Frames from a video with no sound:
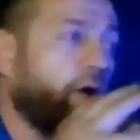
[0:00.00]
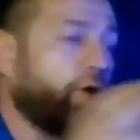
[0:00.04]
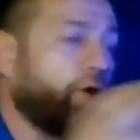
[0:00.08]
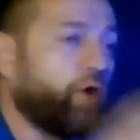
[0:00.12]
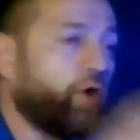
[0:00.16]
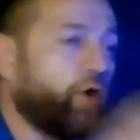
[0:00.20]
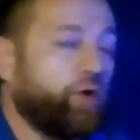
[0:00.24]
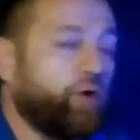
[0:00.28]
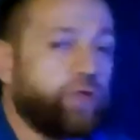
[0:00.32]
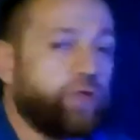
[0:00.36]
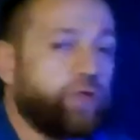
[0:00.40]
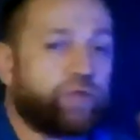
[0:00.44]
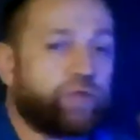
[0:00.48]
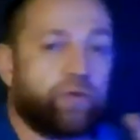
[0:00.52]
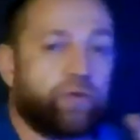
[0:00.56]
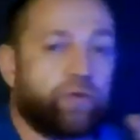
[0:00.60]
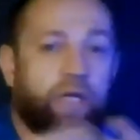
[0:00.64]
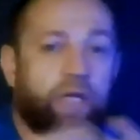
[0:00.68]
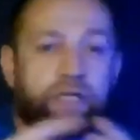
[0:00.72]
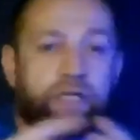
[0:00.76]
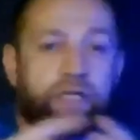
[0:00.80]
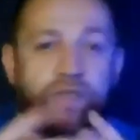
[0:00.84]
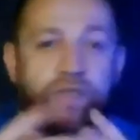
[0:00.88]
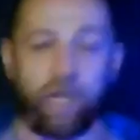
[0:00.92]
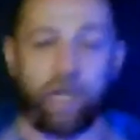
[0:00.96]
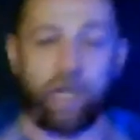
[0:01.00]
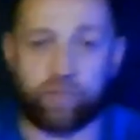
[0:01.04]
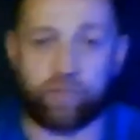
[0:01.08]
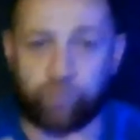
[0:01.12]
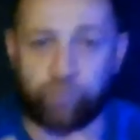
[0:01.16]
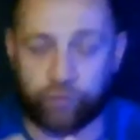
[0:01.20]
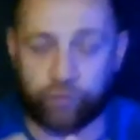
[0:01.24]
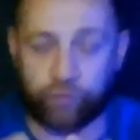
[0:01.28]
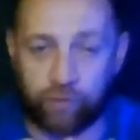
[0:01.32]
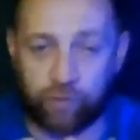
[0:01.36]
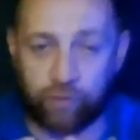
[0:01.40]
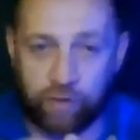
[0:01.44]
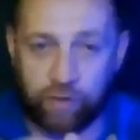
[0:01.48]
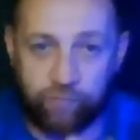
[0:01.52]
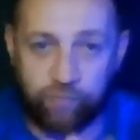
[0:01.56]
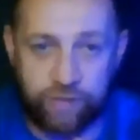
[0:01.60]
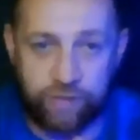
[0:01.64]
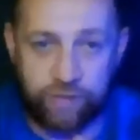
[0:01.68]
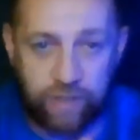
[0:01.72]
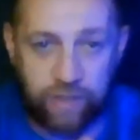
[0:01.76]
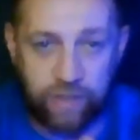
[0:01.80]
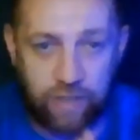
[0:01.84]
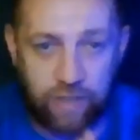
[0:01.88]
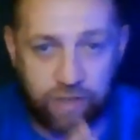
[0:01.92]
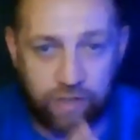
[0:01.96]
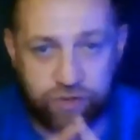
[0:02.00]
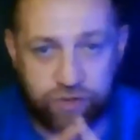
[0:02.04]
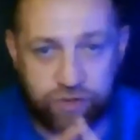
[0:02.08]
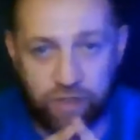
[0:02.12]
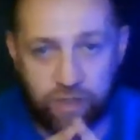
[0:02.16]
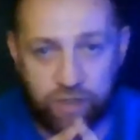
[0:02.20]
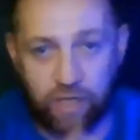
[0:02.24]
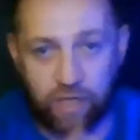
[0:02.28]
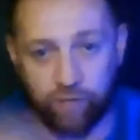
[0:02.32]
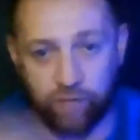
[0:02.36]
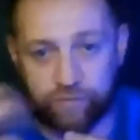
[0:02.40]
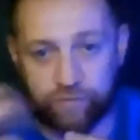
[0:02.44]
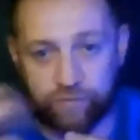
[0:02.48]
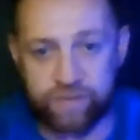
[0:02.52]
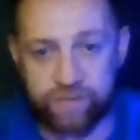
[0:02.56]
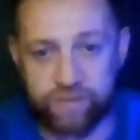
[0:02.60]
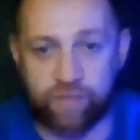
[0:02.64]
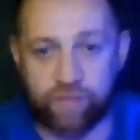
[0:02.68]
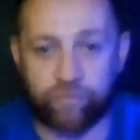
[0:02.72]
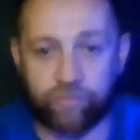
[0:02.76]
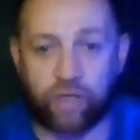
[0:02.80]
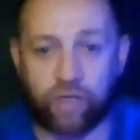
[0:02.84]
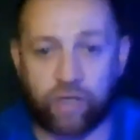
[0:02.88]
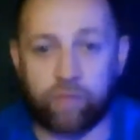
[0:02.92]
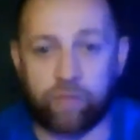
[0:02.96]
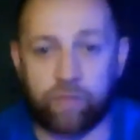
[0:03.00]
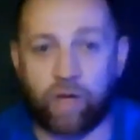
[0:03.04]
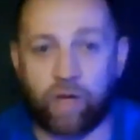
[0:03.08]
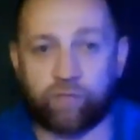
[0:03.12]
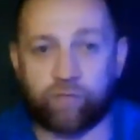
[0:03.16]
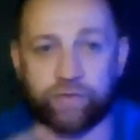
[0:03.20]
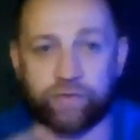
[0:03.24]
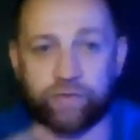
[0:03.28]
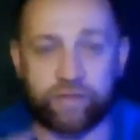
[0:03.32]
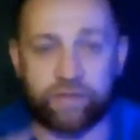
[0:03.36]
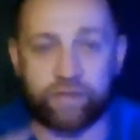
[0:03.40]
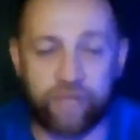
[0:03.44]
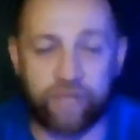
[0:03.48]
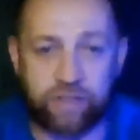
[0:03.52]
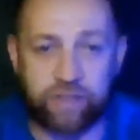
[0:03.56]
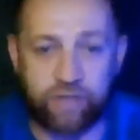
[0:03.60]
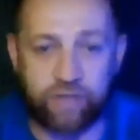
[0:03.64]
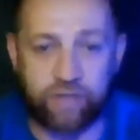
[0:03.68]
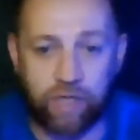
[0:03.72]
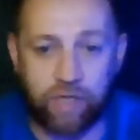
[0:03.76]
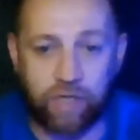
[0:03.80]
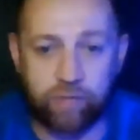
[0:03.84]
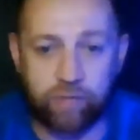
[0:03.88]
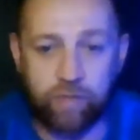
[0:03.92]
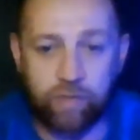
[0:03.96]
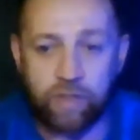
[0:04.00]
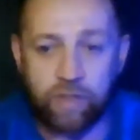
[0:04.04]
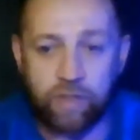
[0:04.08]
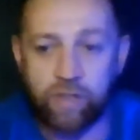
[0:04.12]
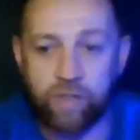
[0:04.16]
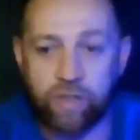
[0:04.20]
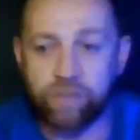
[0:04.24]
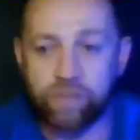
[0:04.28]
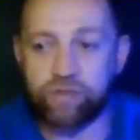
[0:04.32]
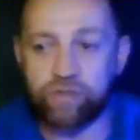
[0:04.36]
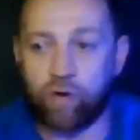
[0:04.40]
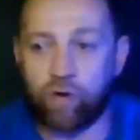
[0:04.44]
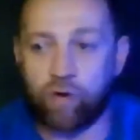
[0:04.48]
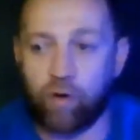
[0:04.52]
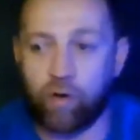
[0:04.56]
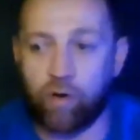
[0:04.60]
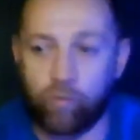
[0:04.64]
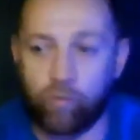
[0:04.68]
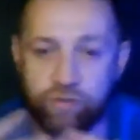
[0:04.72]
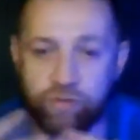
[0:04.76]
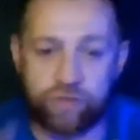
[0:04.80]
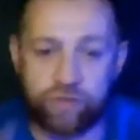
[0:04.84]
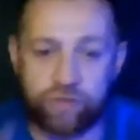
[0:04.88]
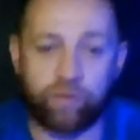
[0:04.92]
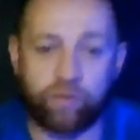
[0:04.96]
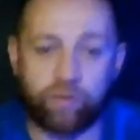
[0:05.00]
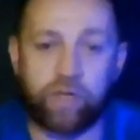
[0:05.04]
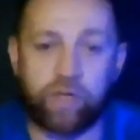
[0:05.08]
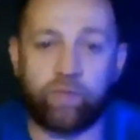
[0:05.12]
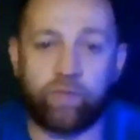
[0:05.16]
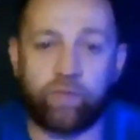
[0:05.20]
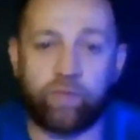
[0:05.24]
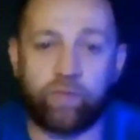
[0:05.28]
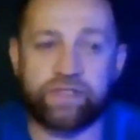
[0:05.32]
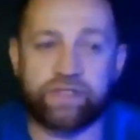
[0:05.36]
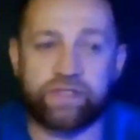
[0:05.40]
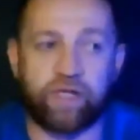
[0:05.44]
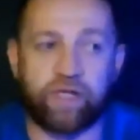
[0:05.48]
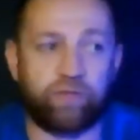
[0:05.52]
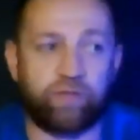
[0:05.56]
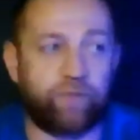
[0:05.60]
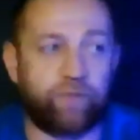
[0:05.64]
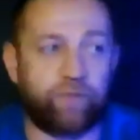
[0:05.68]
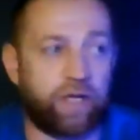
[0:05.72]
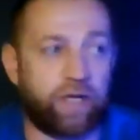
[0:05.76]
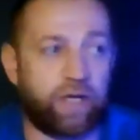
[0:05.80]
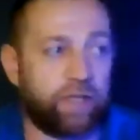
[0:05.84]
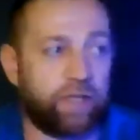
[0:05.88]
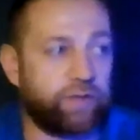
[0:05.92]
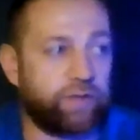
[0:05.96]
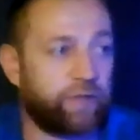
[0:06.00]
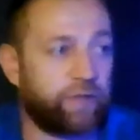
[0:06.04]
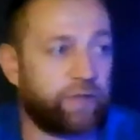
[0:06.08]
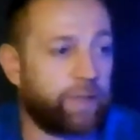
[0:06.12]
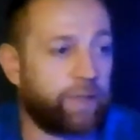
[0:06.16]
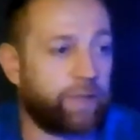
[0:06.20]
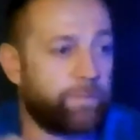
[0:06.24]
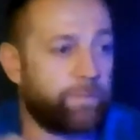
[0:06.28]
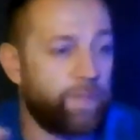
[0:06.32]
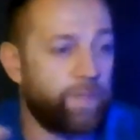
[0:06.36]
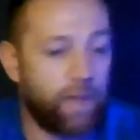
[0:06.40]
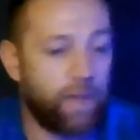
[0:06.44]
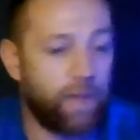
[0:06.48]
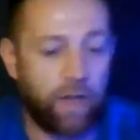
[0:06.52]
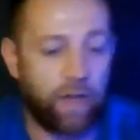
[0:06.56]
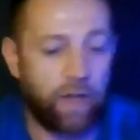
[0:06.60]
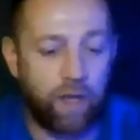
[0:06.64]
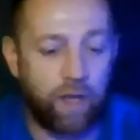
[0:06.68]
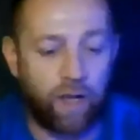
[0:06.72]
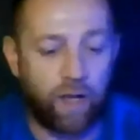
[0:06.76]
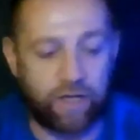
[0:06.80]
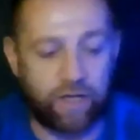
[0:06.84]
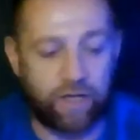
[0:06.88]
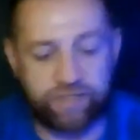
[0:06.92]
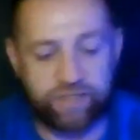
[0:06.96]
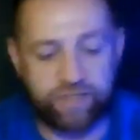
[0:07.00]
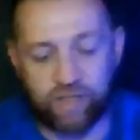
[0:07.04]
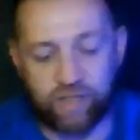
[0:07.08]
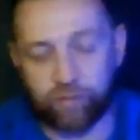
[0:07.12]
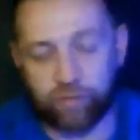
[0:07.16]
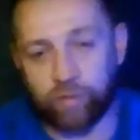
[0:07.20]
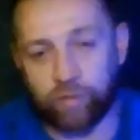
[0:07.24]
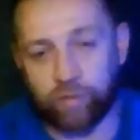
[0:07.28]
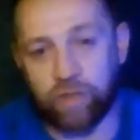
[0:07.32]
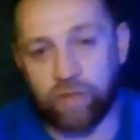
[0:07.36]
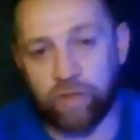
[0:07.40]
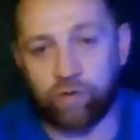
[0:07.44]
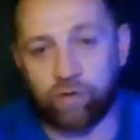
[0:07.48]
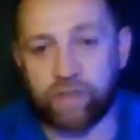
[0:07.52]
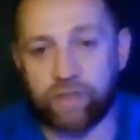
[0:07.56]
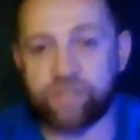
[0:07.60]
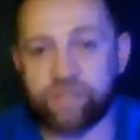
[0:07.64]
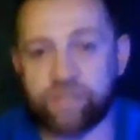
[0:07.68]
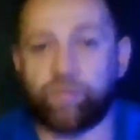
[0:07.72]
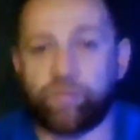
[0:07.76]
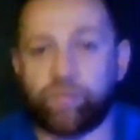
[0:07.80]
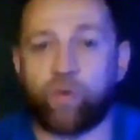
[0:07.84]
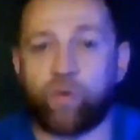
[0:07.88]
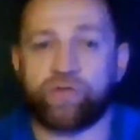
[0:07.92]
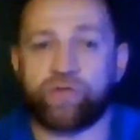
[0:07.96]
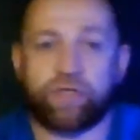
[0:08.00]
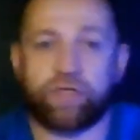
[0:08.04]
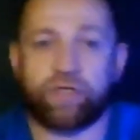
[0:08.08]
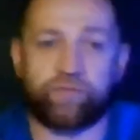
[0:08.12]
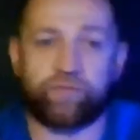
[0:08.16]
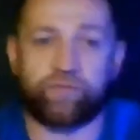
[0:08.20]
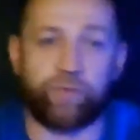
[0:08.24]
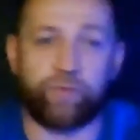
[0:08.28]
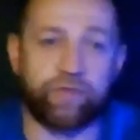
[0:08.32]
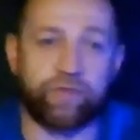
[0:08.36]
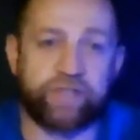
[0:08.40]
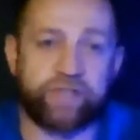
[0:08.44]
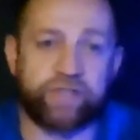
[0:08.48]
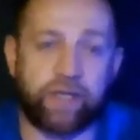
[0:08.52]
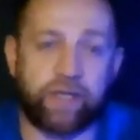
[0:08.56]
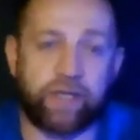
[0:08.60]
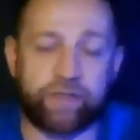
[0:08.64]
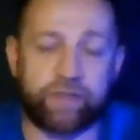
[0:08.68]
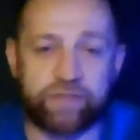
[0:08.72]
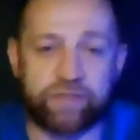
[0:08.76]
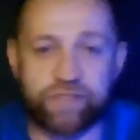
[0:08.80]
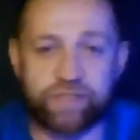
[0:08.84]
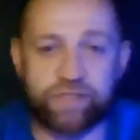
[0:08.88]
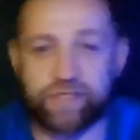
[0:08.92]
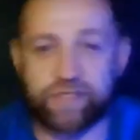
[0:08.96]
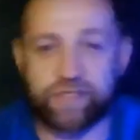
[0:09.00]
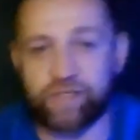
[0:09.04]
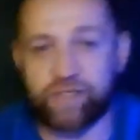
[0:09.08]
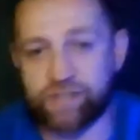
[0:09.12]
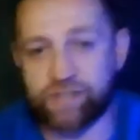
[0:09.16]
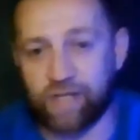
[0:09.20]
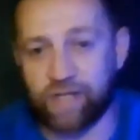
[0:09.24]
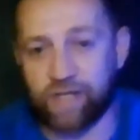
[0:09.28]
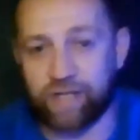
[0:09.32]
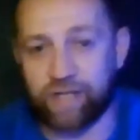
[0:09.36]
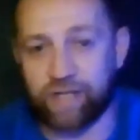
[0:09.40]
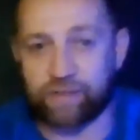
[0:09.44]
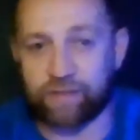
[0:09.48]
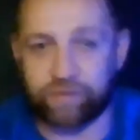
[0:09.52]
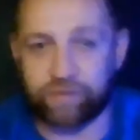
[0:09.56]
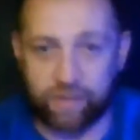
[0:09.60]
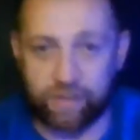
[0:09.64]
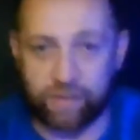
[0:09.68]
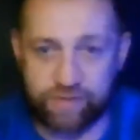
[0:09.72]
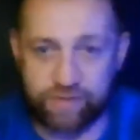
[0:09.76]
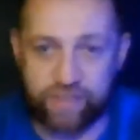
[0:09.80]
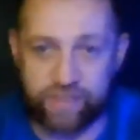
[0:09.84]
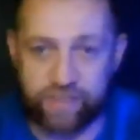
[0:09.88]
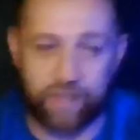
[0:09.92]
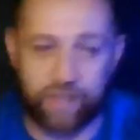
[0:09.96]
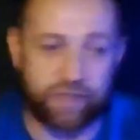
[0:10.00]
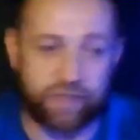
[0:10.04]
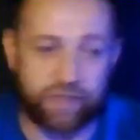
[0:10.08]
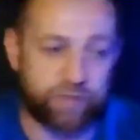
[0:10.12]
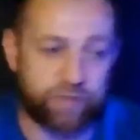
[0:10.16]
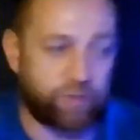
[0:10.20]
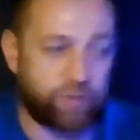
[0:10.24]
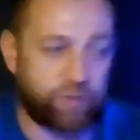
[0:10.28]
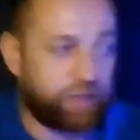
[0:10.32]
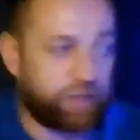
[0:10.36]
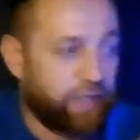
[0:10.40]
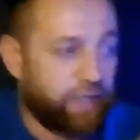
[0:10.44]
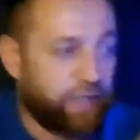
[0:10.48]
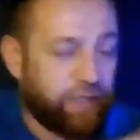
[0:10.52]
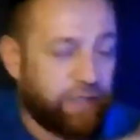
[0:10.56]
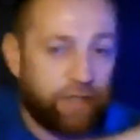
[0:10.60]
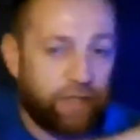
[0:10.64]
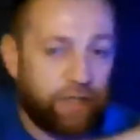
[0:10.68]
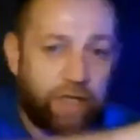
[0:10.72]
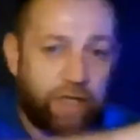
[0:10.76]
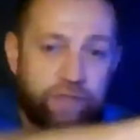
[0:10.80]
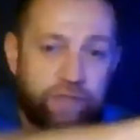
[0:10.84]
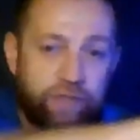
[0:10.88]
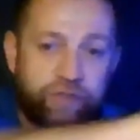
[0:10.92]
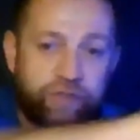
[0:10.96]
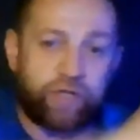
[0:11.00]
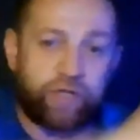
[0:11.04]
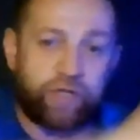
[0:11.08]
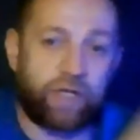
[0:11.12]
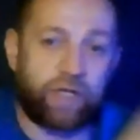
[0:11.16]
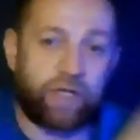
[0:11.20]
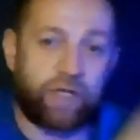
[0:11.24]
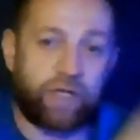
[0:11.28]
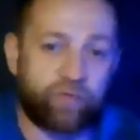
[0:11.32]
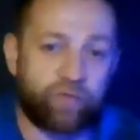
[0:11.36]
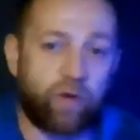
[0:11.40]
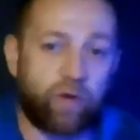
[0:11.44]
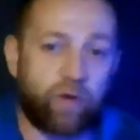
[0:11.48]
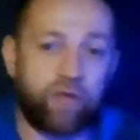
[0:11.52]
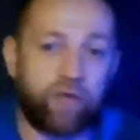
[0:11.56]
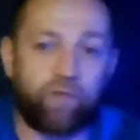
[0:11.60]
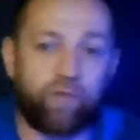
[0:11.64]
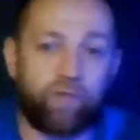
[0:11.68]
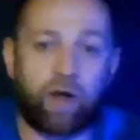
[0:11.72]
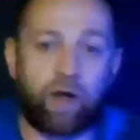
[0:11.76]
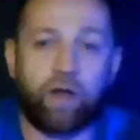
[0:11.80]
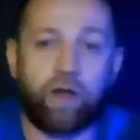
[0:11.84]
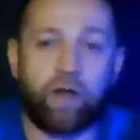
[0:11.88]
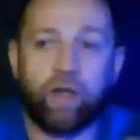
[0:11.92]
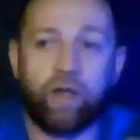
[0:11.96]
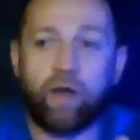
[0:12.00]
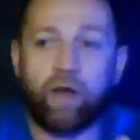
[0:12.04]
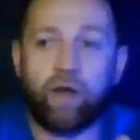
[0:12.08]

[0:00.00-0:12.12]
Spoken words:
going to like night photography than actually after some time after daytime. So I was looking myself, and I start with long exposures, few seconds, 6, 8, 10 seconds with like light trails, whatever.